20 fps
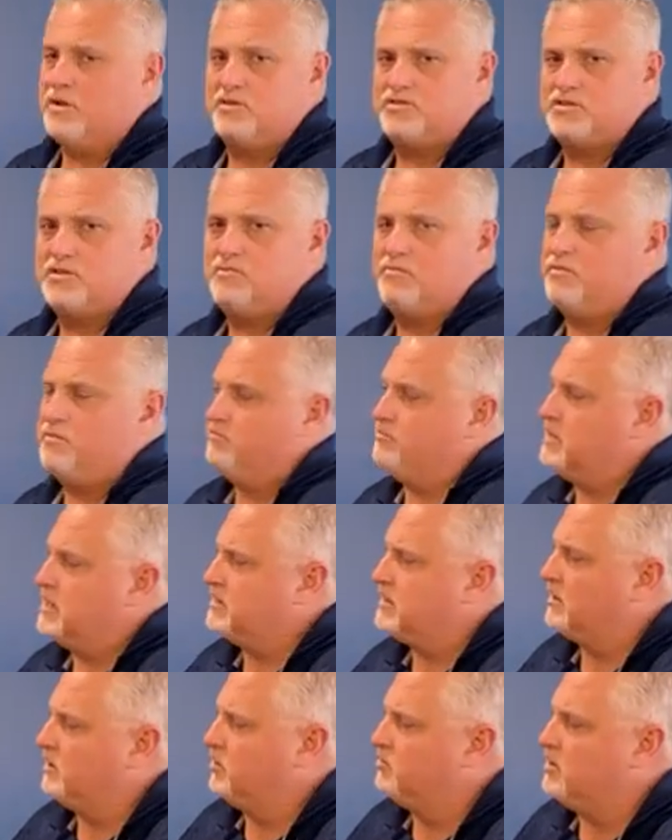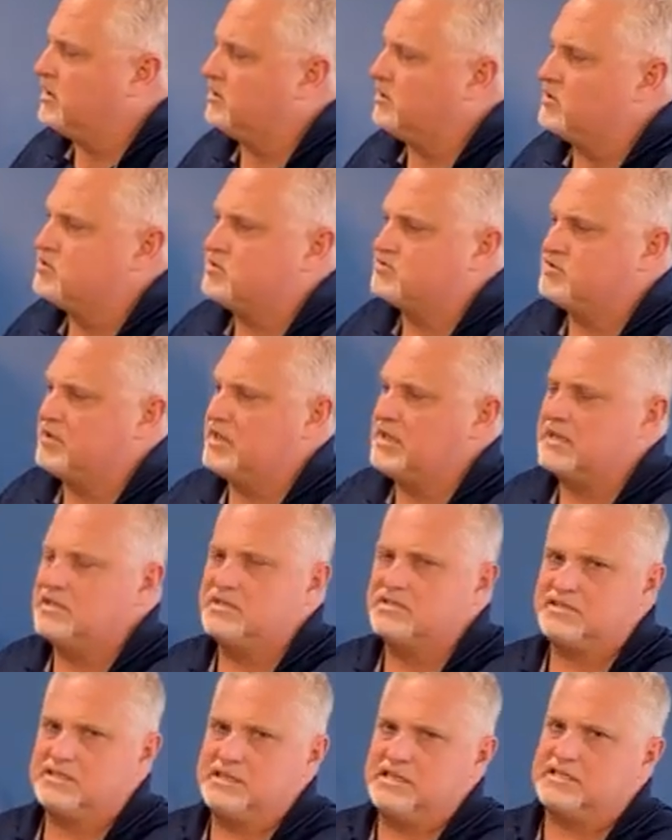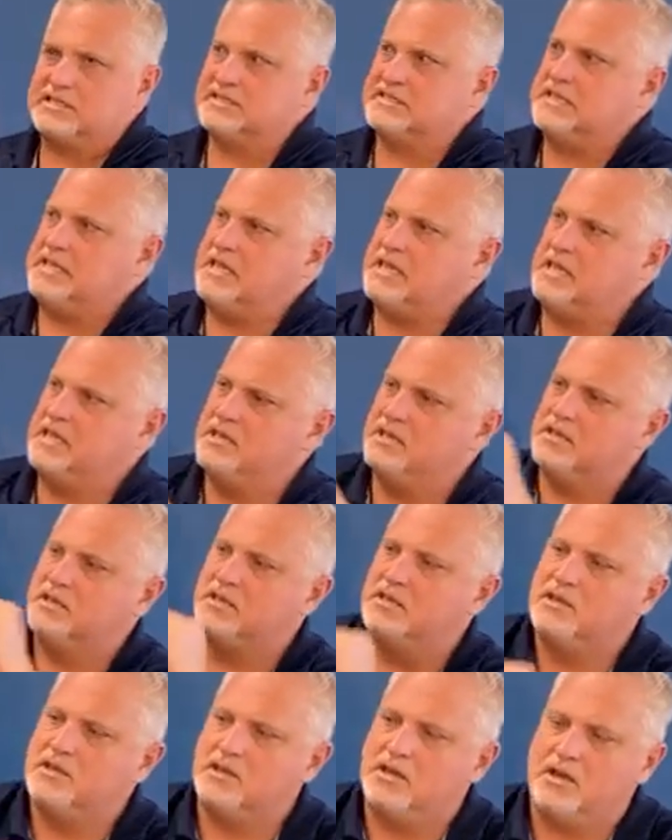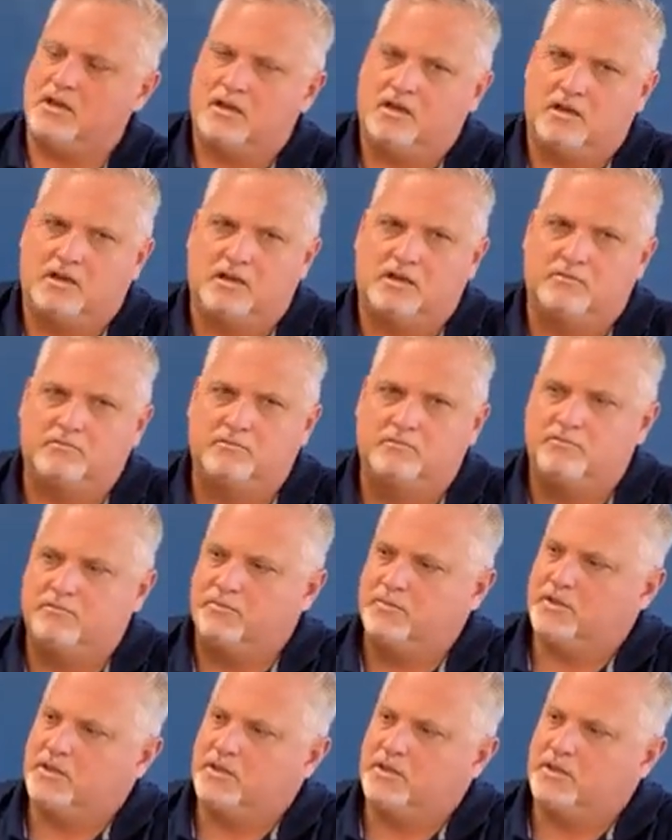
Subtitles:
Why don't you make that a little bit closer so they can just see that